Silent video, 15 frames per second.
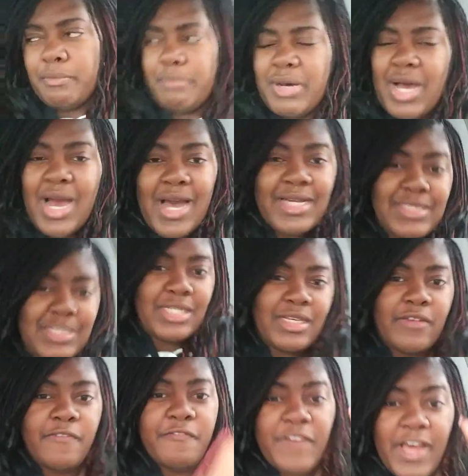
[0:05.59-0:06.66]

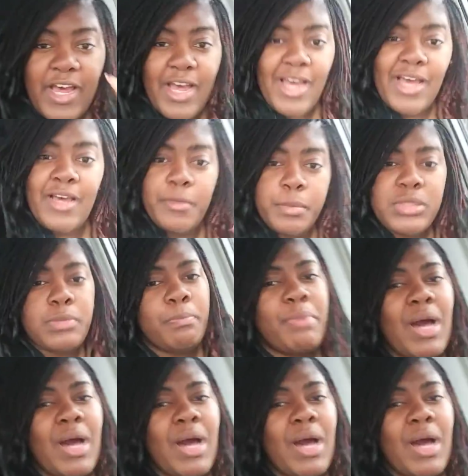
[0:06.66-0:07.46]
Positive vibes,